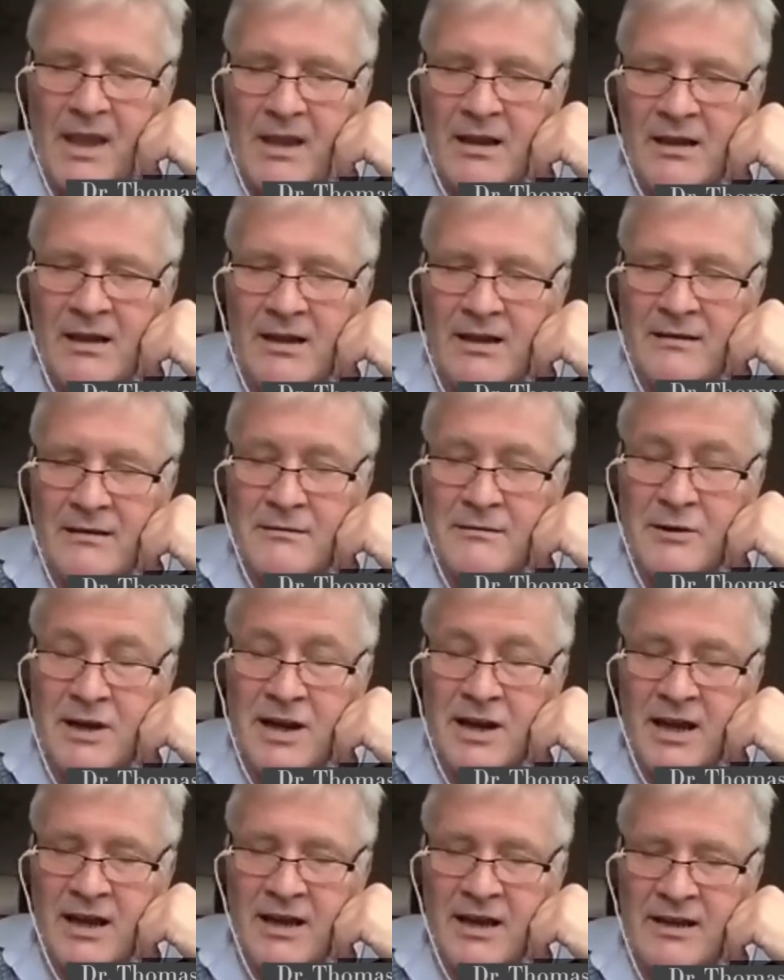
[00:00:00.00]
uh,
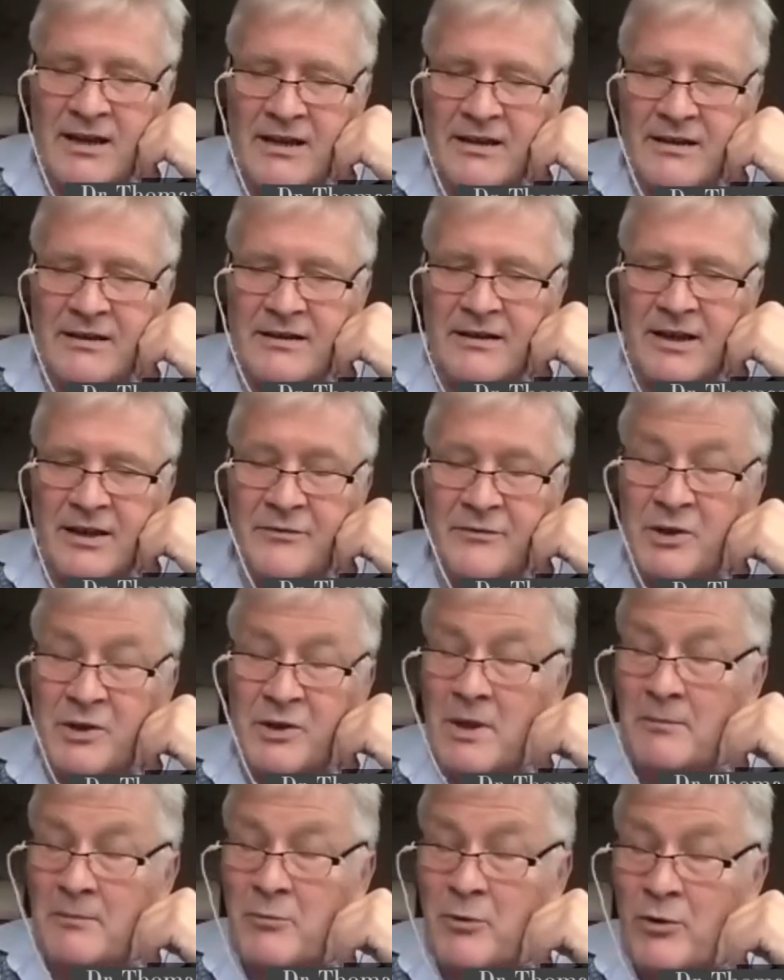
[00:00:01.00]
like
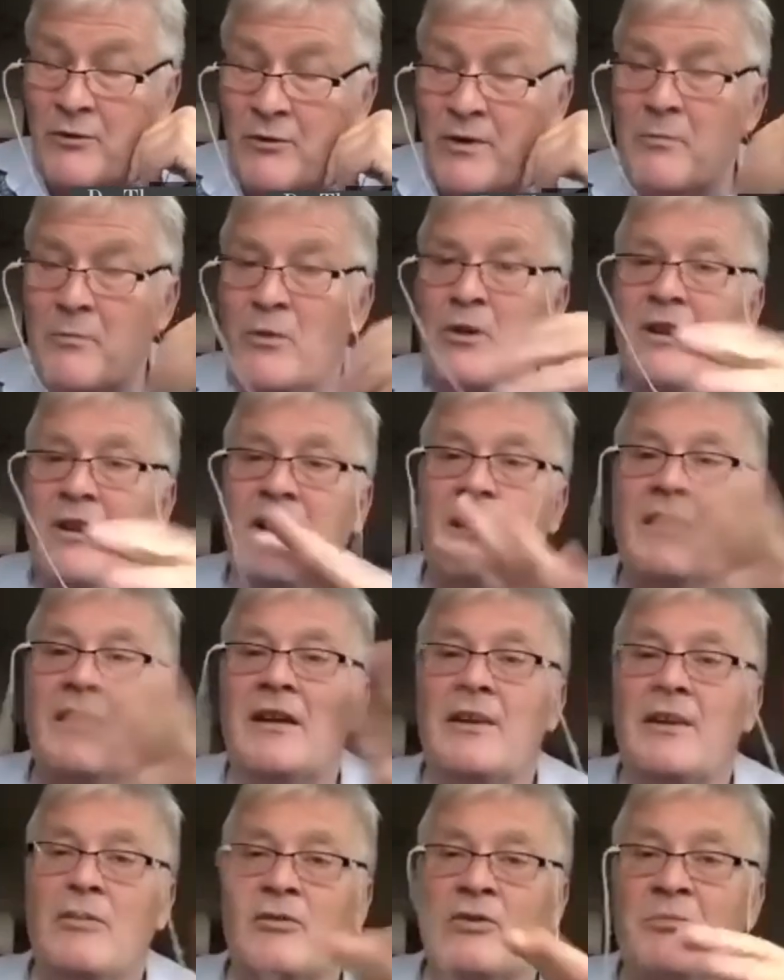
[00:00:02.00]
uh, Pulvermüller,
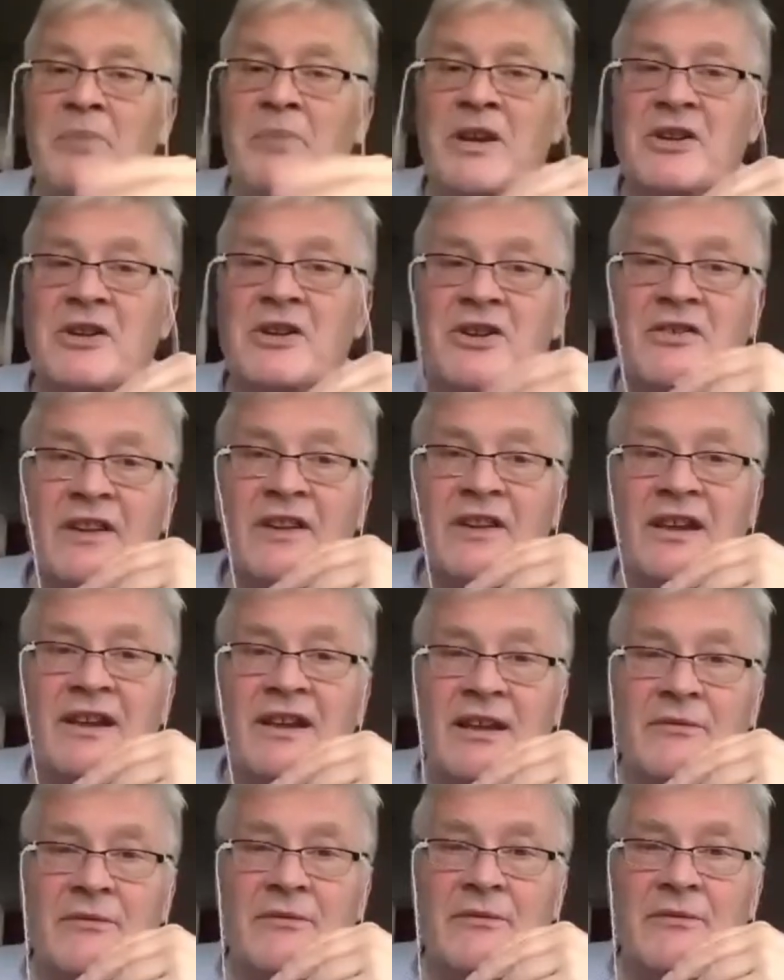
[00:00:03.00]
whose pictures I
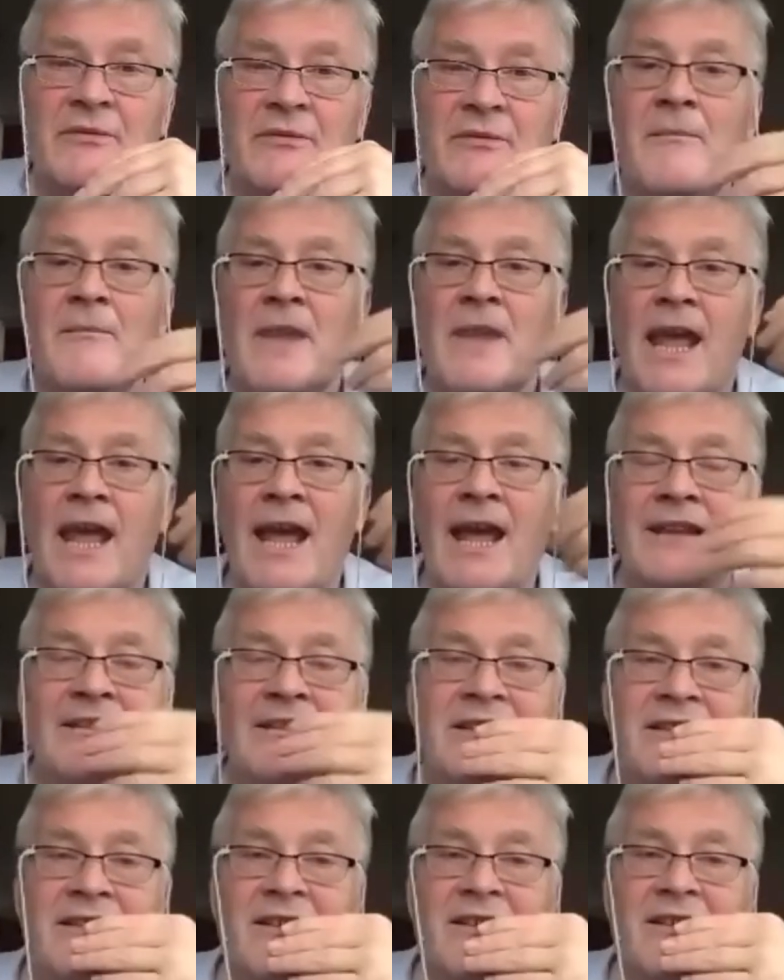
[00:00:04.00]
have here.
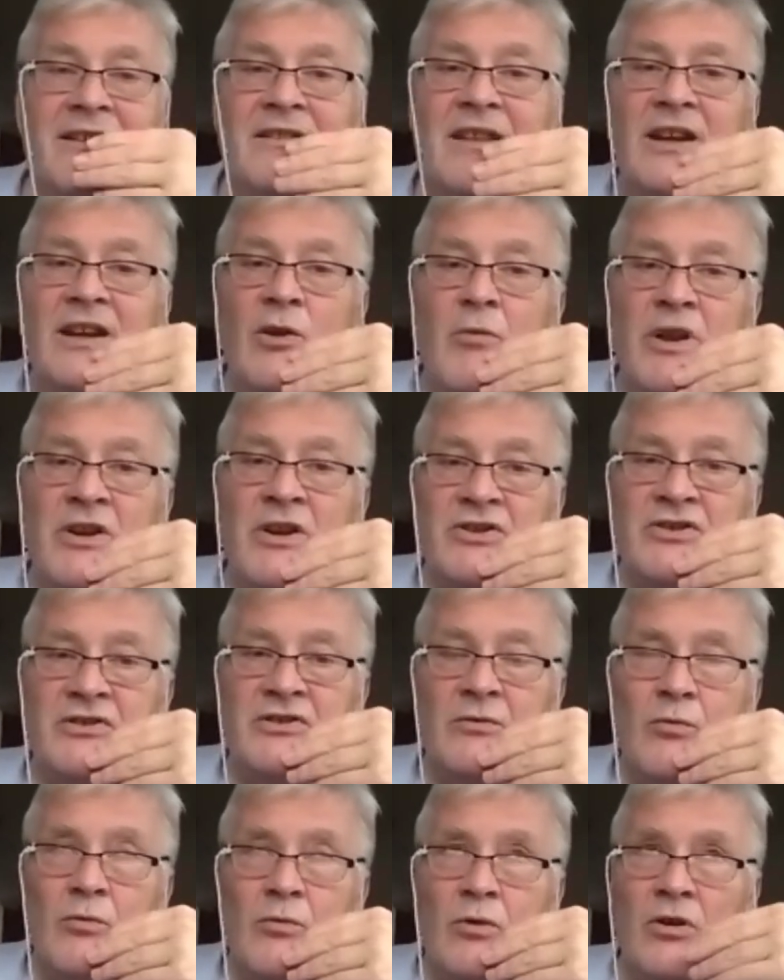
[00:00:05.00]
And here the
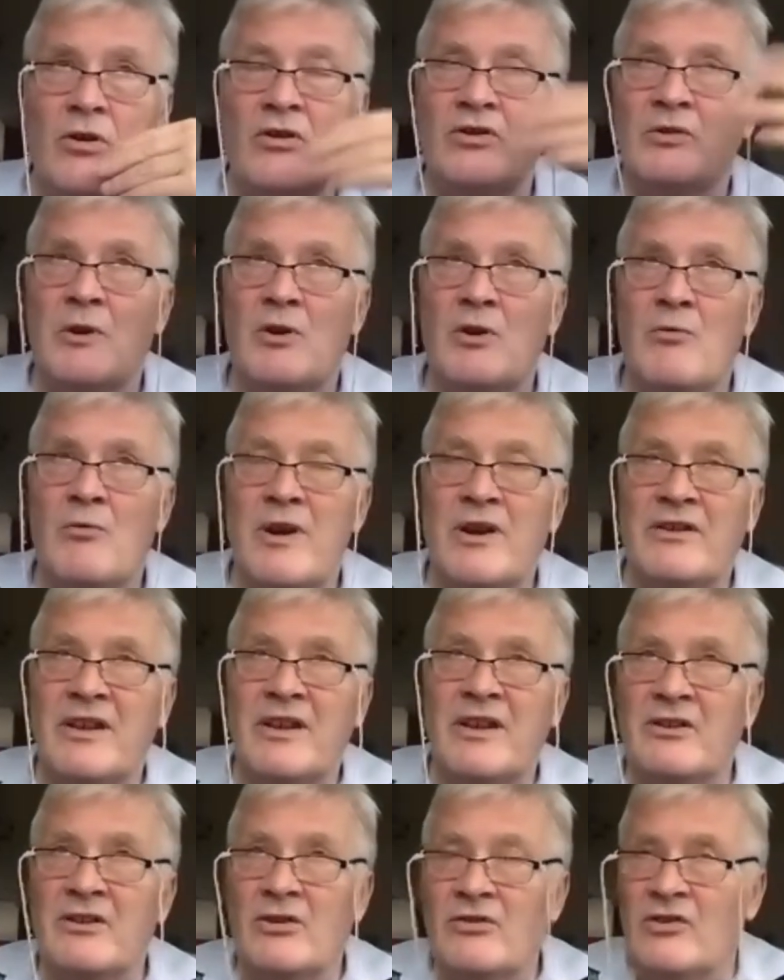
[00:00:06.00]
question was, we were
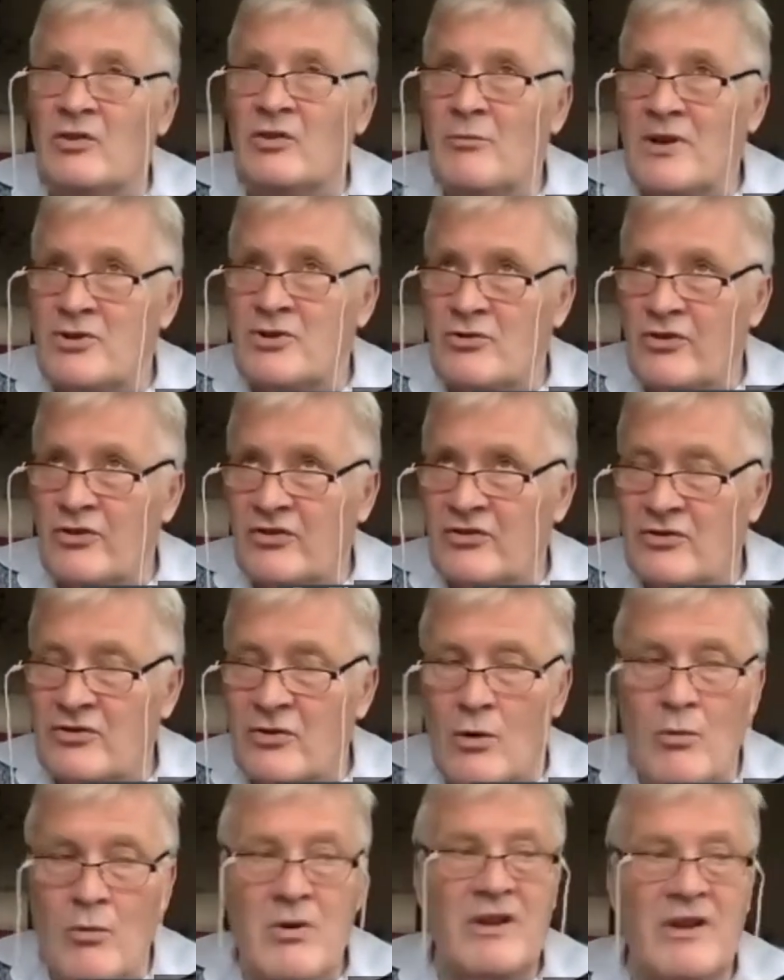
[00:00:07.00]
working not so much on
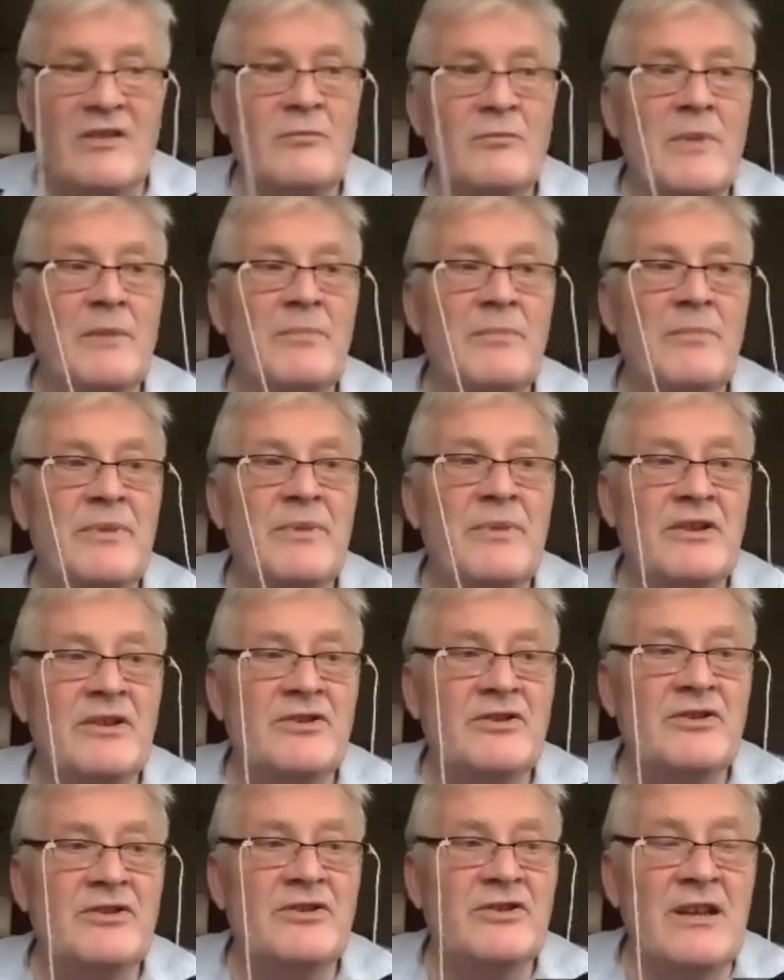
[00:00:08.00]
stroke as my
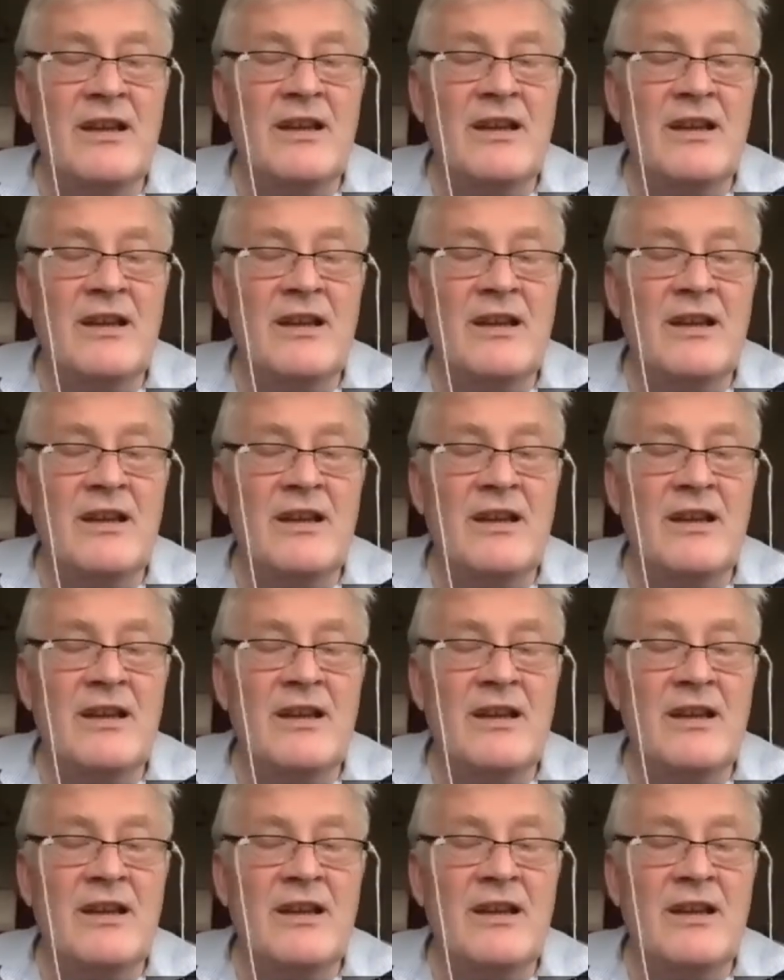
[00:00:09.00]
PhD,